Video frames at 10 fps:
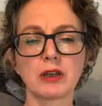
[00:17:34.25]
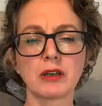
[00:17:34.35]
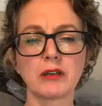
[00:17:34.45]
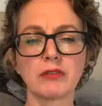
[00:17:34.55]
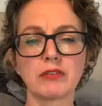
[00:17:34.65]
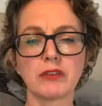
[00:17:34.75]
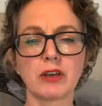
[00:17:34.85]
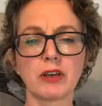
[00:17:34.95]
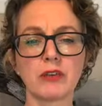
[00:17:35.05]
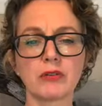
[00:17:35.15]
Are they
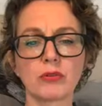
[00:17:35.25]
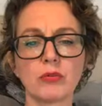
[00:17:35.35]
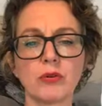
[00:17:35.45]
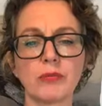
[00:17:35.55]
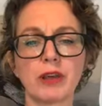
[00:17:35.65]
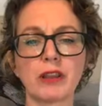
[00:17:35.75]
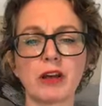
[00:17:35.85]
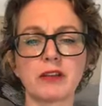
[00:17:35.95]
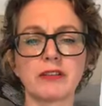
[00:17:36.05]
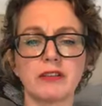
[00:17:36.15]
returned or worn by the
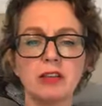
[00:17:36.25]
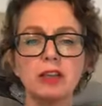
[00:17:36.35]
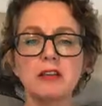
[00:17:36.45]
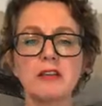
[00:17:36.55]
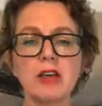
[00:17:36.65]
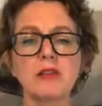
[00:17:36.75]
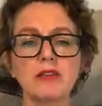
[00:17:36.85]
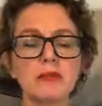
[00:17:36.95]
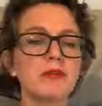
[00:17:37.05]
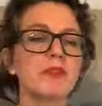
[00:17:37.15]
artist? So
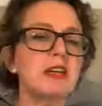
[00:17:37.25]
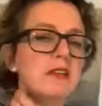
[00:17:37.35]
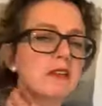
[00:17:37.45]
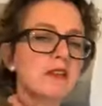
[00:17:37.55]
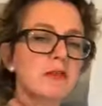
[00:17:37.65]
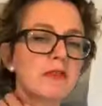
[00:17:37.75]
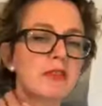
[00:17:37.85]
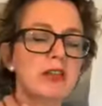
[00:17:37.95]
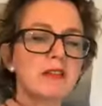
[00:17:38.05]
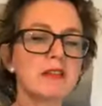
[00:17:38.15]
some of these
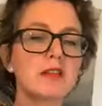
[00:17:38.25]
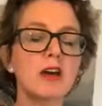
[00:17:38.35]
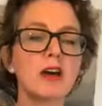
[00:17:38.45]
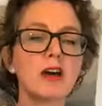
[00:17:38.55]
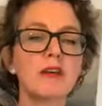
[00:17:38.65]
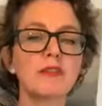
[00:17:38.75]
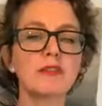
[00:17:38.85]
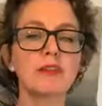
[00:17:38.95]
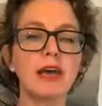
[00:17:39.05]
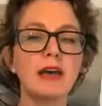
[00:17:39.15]

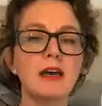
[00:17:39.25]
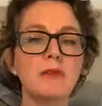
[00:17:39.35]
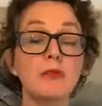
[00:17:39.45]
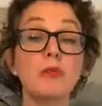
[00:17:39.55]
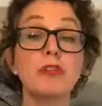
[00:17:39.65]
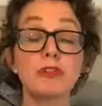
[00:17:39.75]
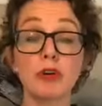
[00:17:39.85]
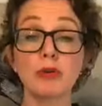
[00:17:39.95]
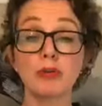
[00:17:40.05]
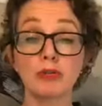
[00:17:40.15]
scarves were
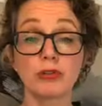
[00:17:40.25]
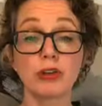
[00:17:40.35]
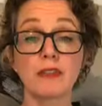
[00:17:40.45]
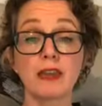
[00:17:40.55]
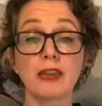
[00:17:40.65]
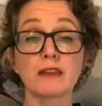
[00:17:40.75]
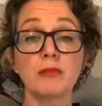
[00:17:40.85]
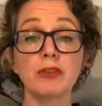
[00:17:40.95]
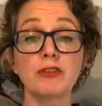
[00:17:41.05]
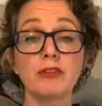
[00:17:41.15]
sold during the
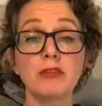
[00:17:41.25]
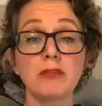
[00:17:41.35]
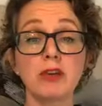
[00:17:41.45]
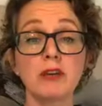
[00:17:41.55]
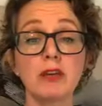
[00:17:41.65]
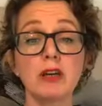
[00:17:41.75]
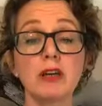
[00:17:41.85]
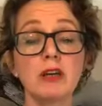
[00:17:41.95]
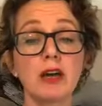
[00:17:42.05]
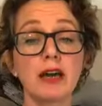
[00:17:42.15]
exhibitions, Fiona,
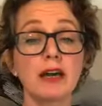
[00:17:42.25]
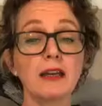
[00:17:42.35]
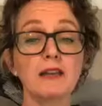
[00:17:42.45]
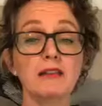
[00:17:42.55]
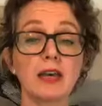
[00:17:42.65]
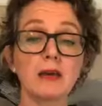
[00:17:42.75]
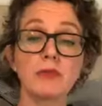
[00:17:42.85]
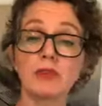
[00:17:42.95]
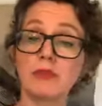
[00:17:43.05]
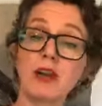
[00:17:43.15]
and
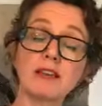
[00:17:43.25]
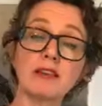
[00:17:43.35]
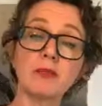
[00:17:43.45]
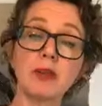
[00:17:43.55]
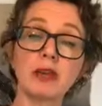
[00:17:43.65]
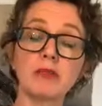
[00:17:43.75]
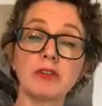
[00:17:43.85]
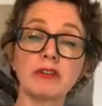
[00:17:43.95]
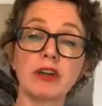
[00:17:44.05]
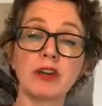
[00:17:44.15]
the rest are being
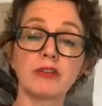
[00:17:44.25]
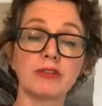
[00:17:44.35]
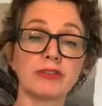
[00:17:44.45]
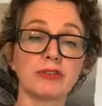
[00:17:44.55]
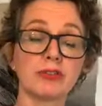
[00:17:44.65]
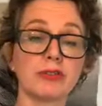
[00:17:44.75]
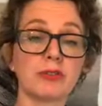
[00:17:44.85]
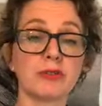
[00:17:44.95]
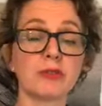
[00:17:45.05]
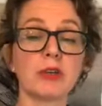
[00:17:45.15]
returned
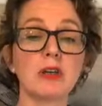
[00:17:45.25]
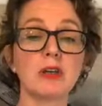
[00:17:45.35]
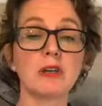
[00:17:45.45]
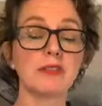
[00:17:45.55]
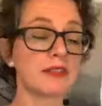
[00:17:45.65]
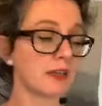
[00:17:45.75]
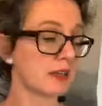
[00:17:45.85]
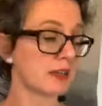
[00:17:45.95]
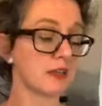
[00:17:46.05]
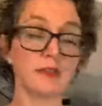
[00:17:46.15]
to
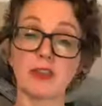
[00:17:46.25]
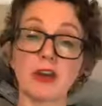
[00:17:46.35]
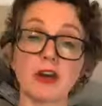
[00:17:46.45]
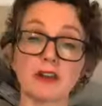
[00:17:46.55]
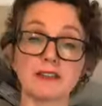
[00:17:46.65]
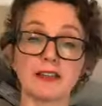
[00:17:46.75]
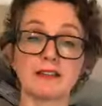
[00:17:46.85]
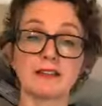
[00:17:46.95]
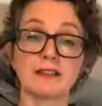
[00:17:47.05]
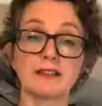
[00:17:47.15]
the
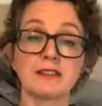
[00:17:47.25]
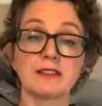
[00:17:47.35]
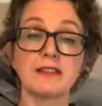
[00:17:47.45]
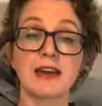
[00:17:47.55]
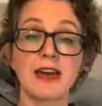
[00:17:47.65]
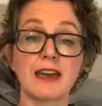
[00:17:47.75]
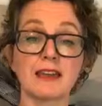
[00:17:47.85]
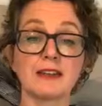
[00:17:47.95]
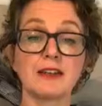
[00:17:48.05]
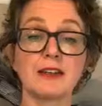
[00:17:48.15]
artists today.